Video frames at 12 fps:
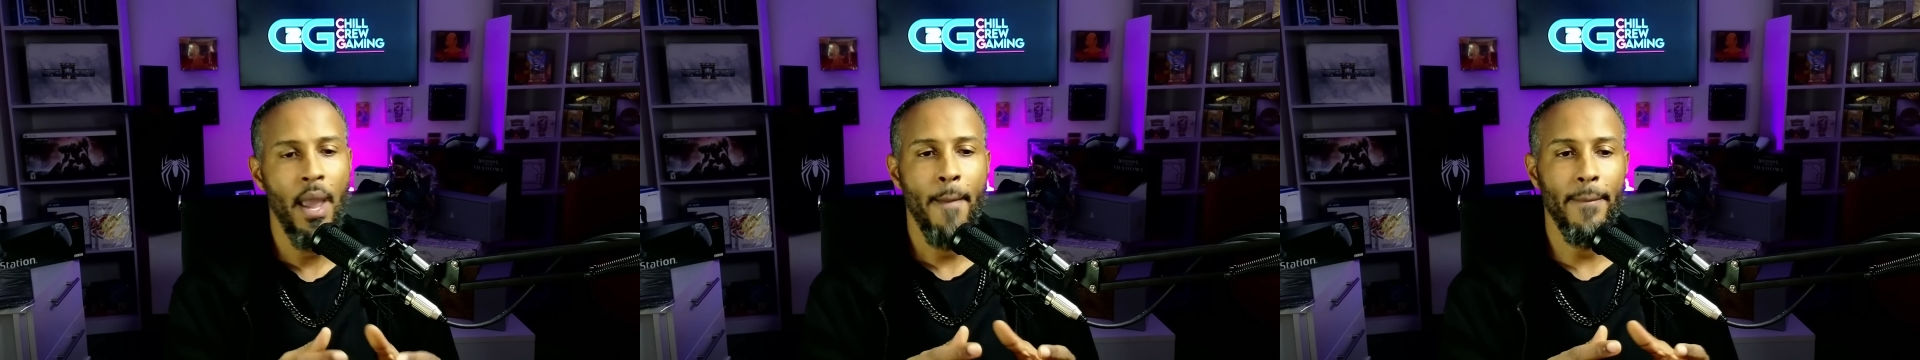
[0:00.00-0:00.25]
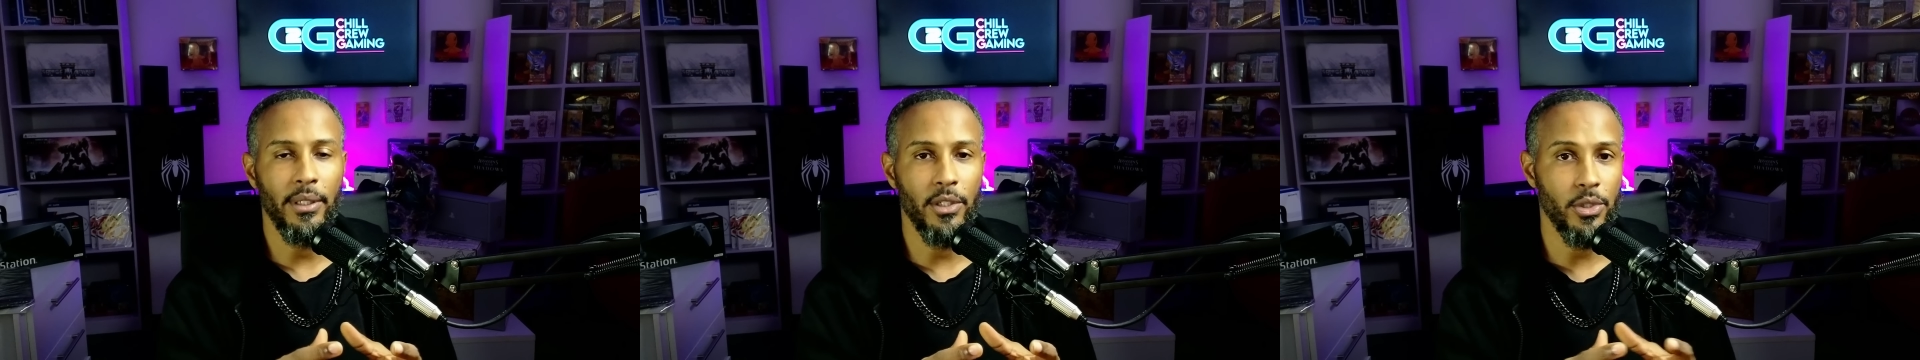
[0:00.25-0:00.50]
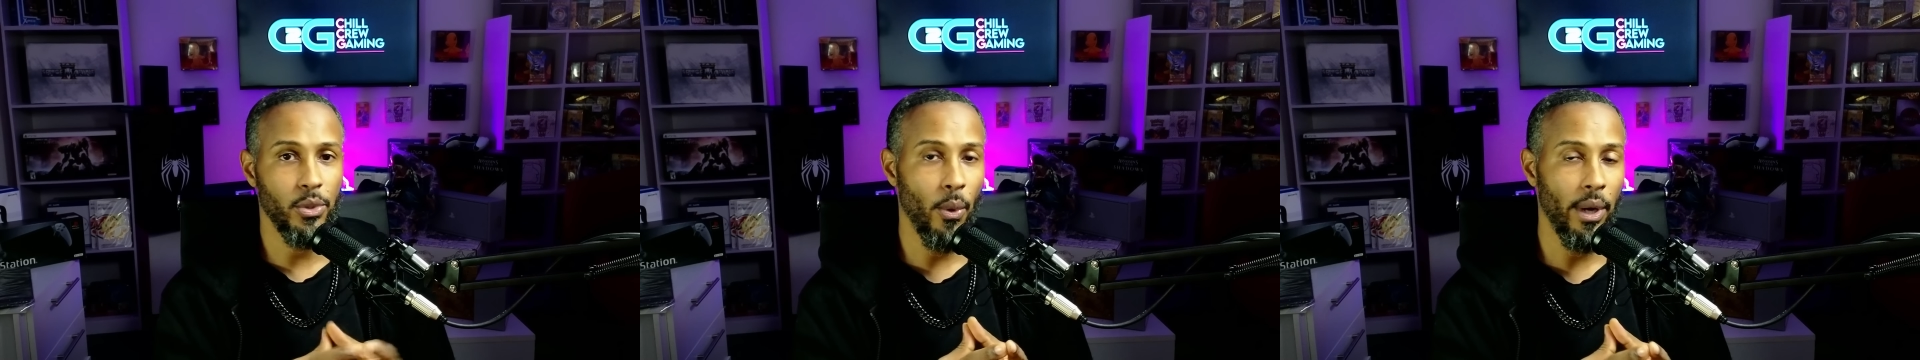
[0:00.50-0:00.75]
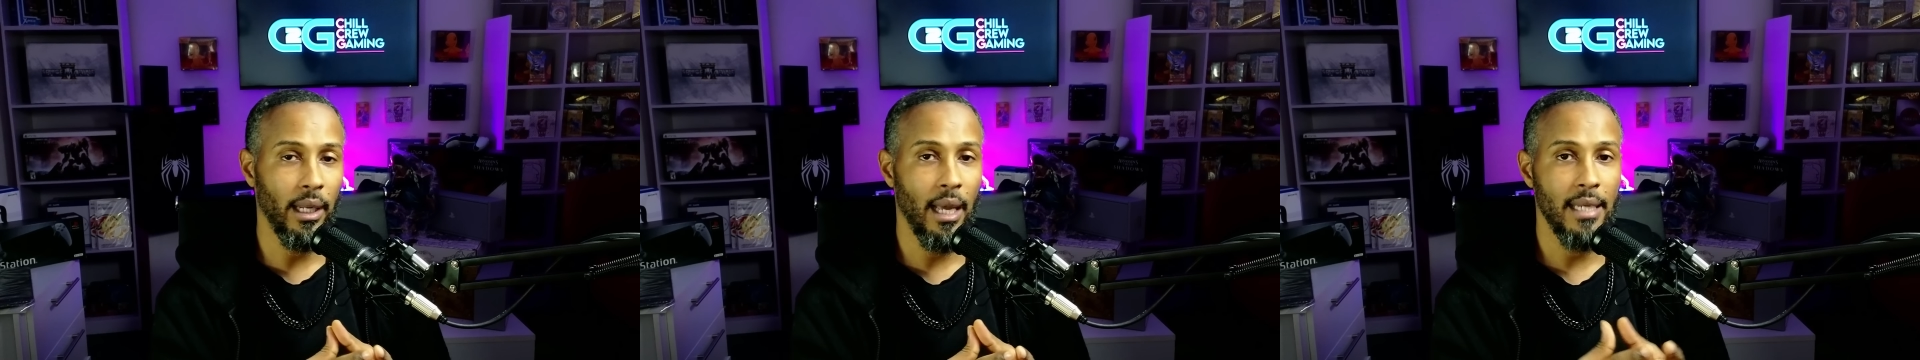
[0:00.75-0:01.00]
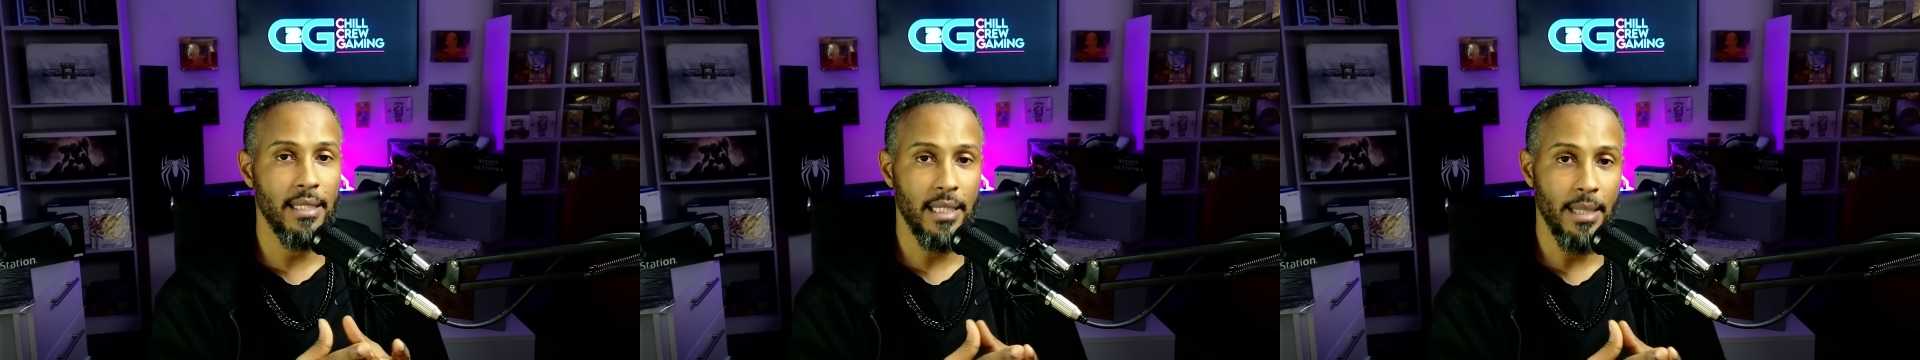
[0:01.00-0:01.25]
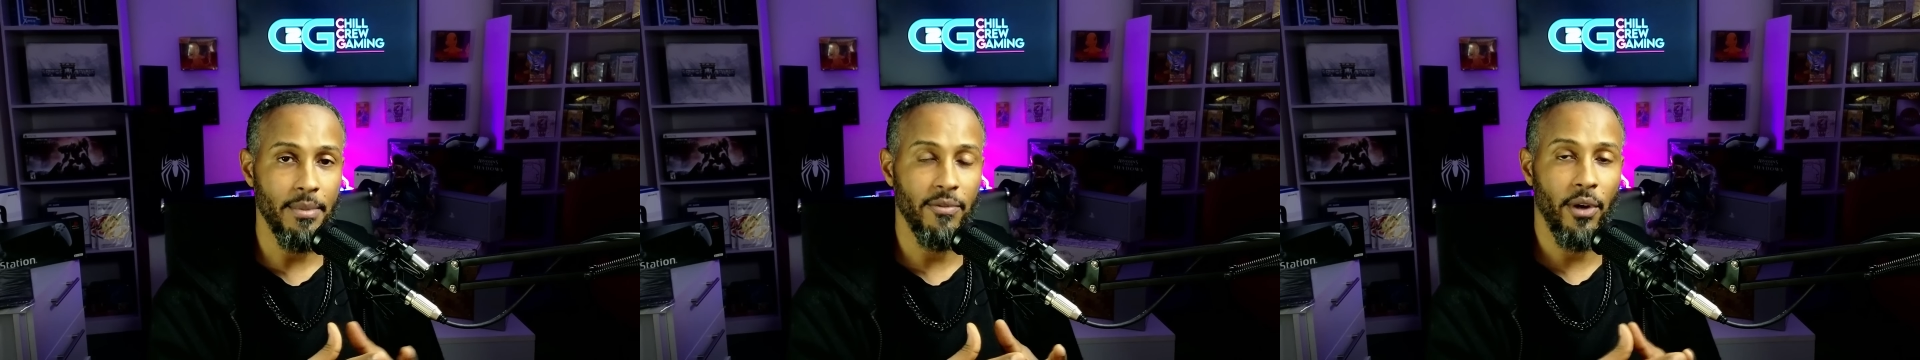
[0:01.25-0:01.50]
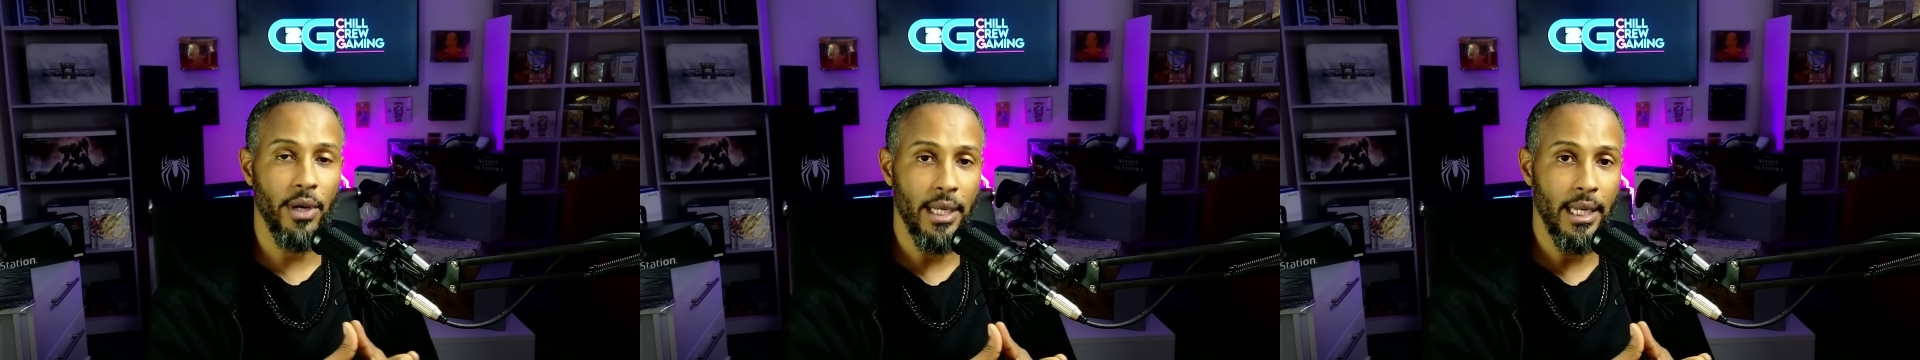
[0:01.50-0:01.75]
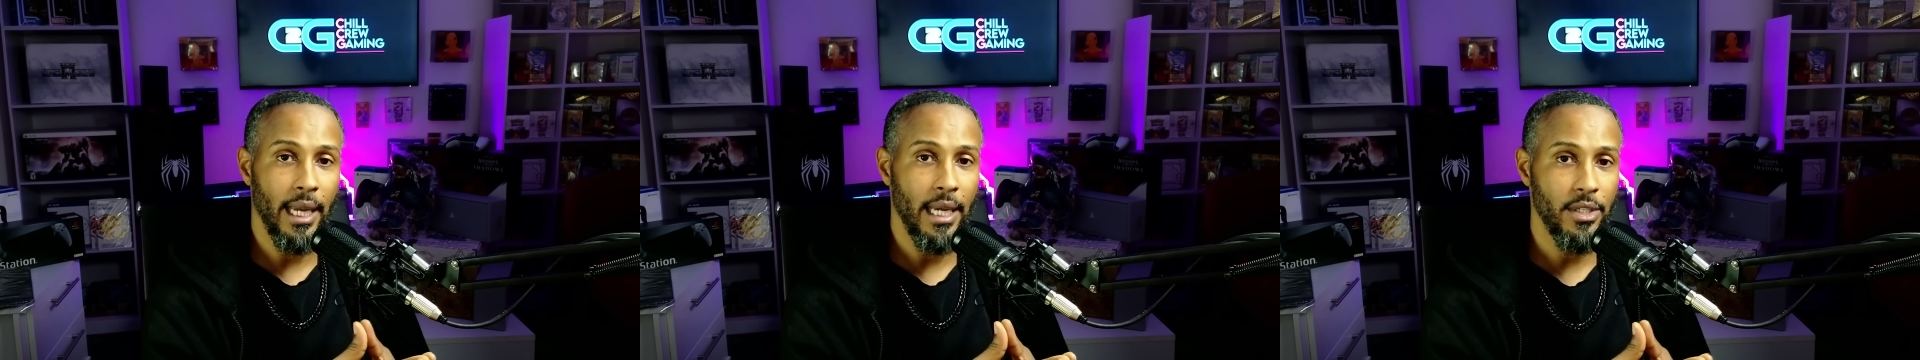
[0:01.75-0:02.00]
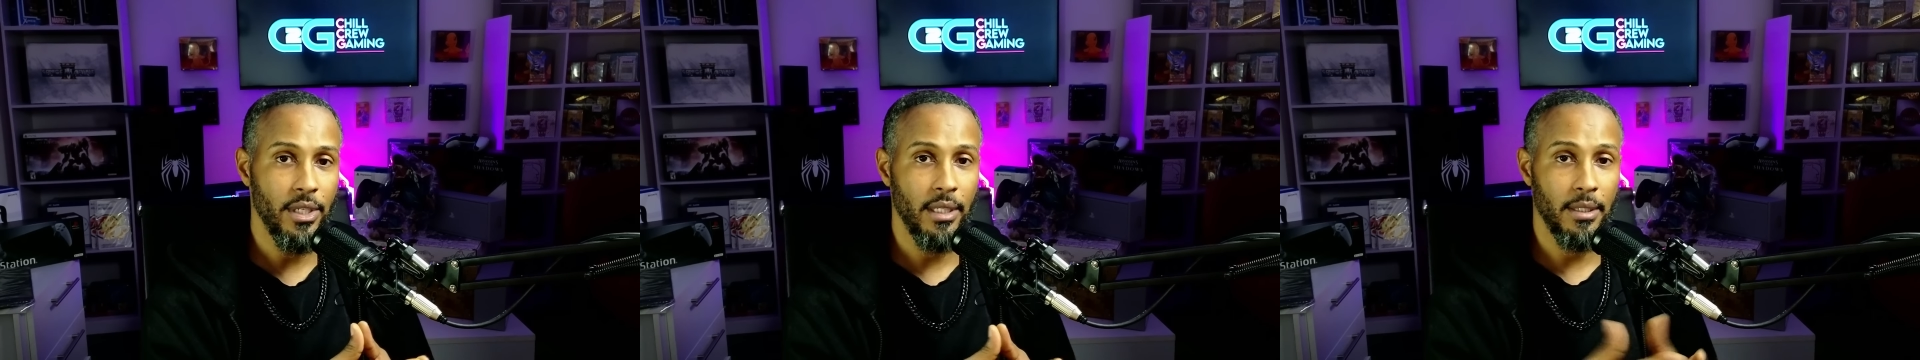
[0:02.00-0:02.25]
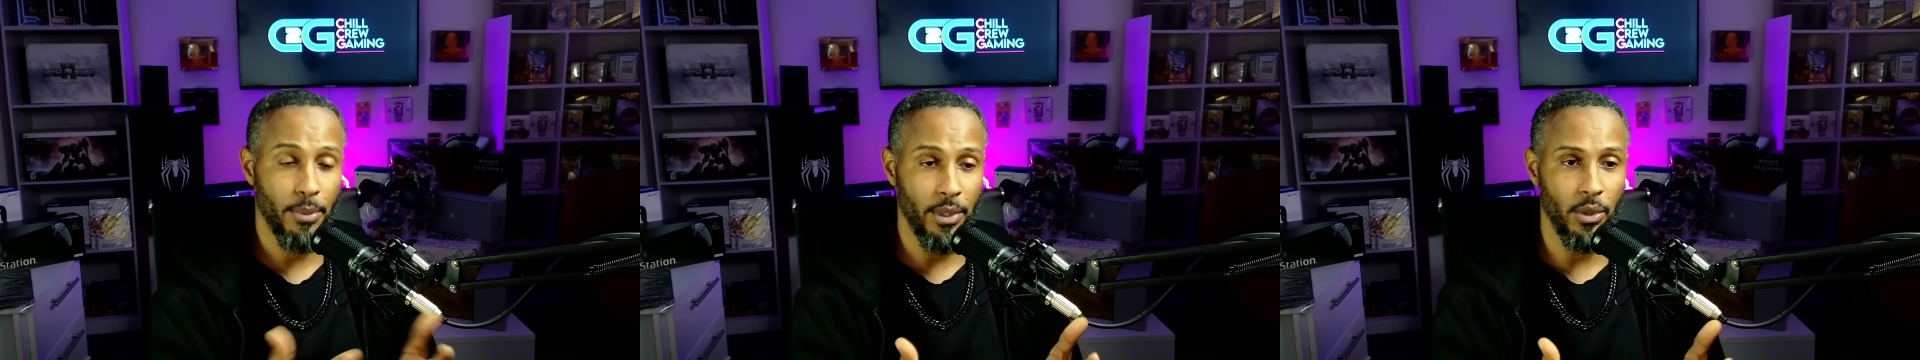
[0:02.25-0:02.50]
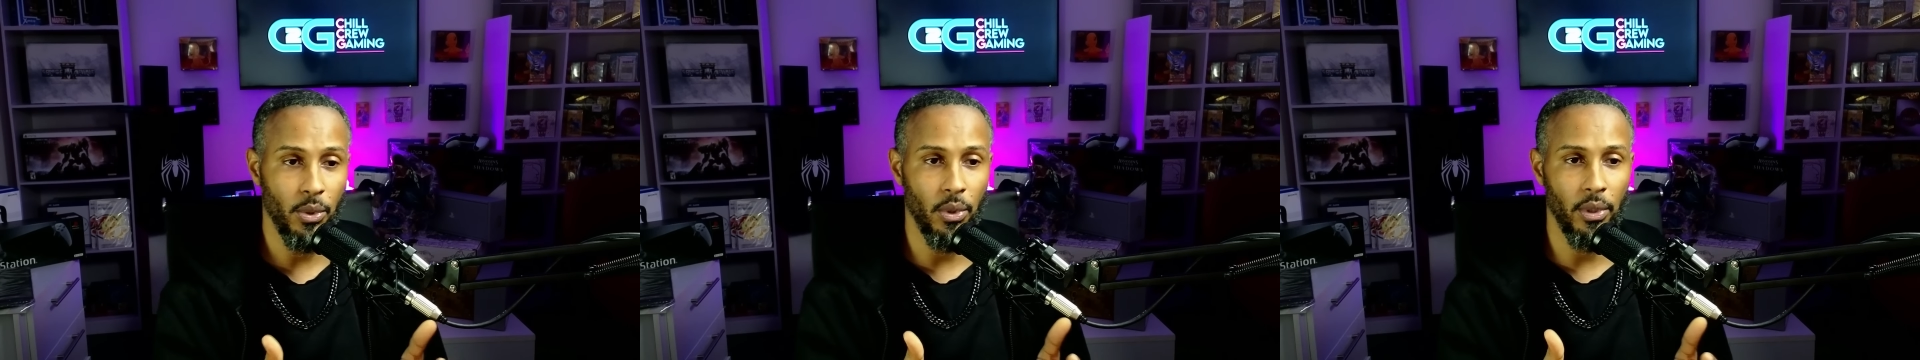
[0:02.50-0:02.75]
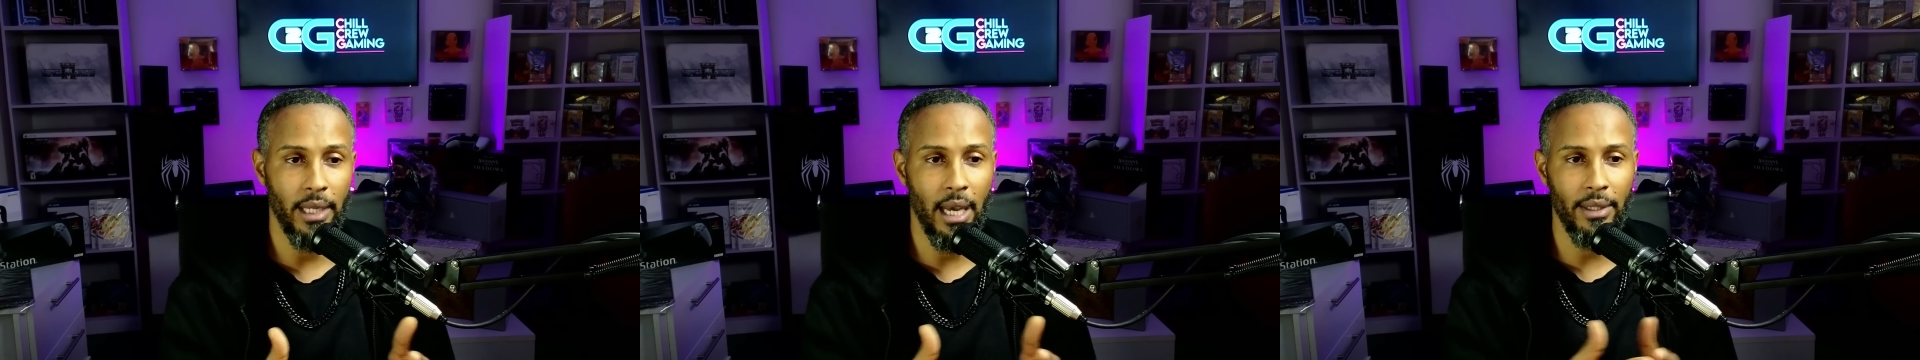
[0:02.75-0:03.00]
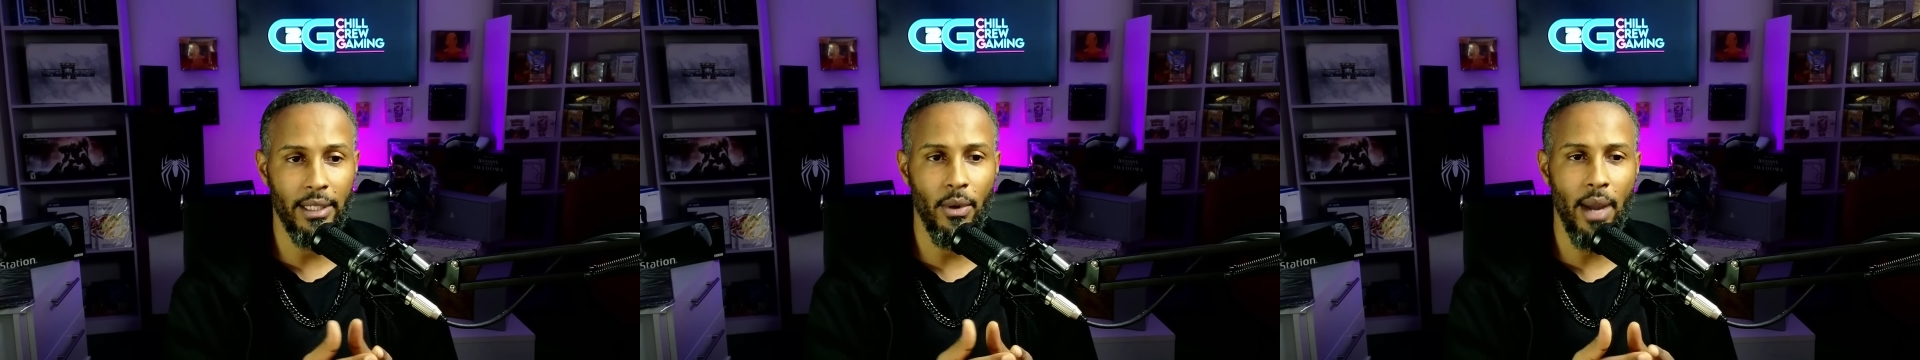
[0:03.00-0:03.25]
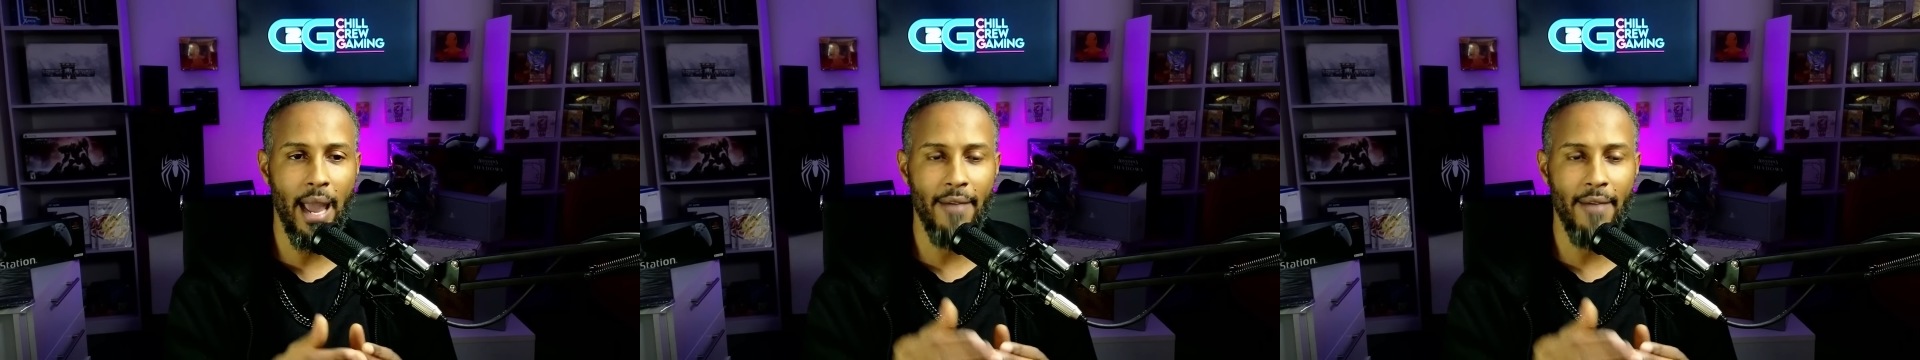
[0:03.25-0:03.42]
but the storyline seems very engaging. It's pretty cool. Now they don't have